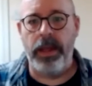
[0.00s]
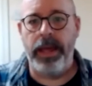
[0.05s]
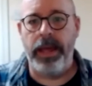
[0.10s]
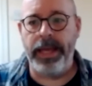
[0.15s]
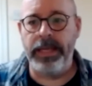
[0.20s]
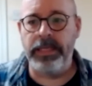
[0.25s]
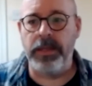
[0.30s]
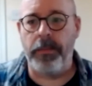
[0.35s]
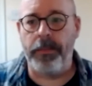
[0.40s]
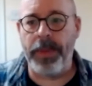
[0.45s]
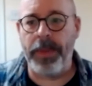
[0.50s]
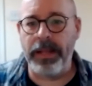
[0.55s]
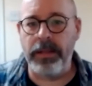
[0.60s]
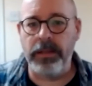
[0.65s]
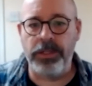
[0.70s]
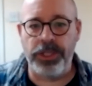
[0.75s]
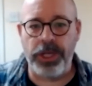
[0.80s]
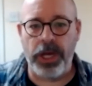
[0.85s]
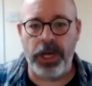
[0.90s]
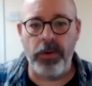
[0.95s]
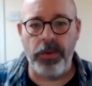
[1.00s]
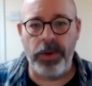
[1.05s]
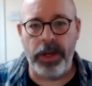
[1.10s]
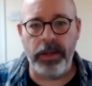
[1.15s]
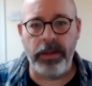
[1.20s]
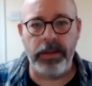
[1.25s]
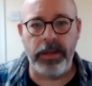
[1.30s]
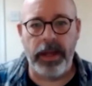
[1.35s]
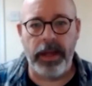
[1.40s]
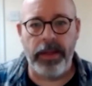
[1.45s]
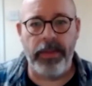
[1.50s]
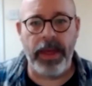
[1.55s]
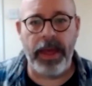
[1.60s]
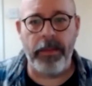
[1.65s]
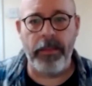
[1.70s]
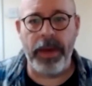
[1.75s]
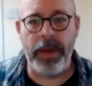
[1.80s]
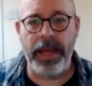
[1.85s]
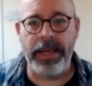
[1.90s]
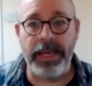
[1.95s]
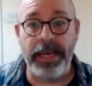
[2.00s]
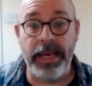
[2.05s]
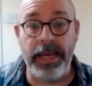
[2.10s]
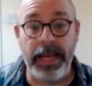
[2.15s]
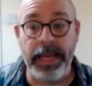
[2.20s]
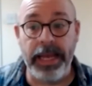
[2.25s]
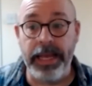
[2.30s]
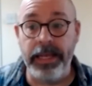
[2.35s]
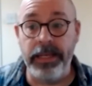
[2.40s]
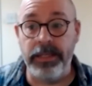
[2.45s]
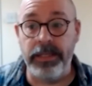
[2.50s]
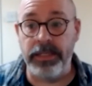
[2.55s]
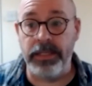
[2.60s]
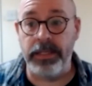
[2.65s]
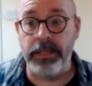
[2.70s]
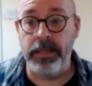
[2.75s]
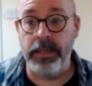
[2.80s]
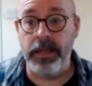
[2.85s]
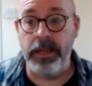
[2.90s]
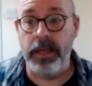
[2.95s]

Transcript: is a Beltona, and they're made in Leeds.